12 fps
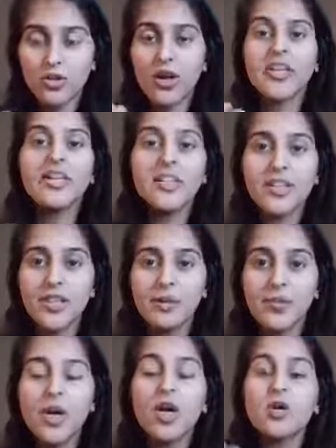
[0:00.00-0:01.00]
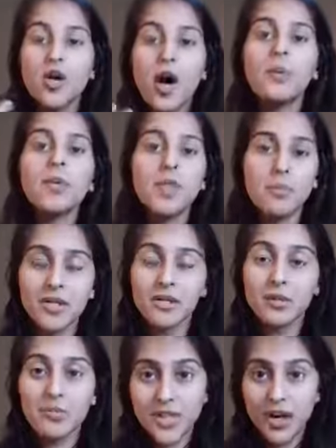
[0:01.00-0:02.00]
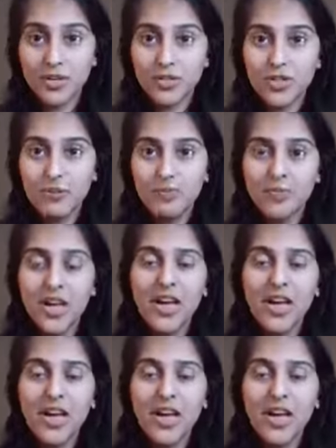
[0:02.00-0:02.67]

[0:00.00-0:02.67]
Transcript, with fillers: You're not healing them, you're helping them heal themselves.